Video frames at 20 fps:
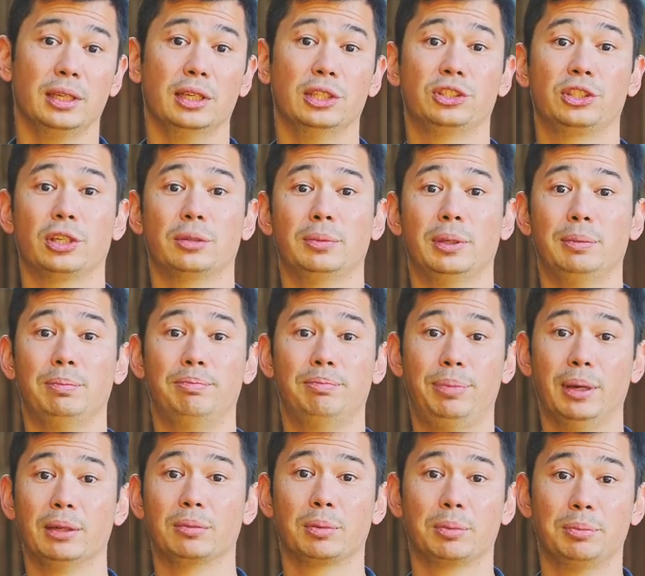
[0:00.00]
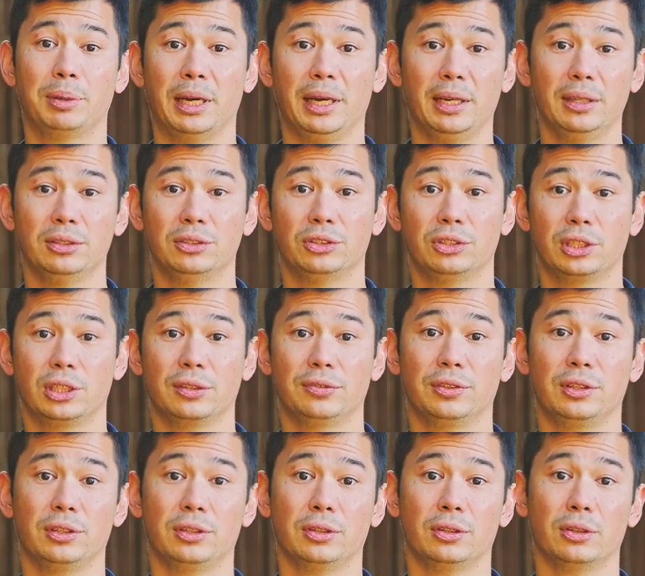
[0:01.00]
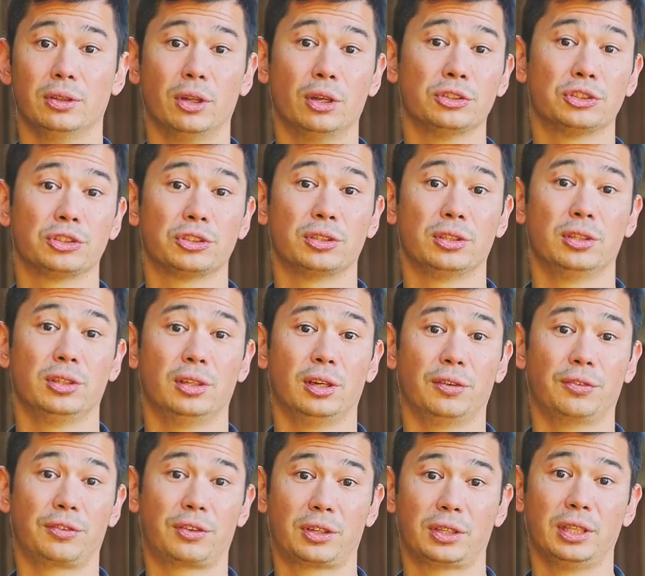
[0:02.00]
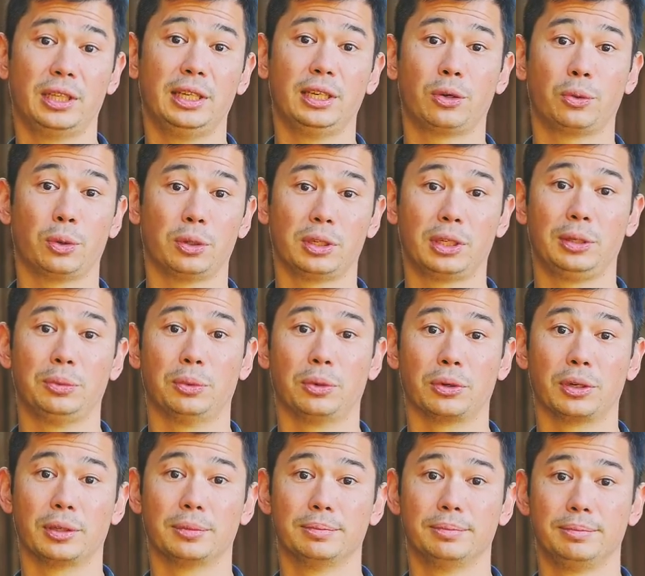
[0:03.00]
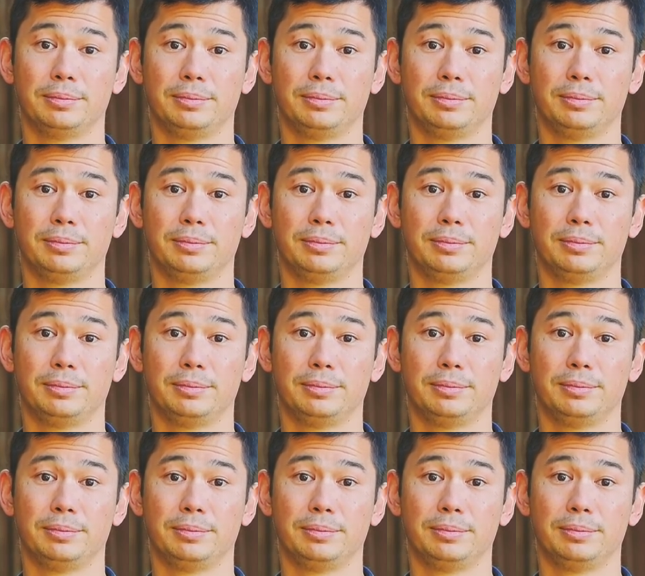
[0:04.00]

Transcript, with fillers: is going to be better prepared to give you lots of cleaner quality water.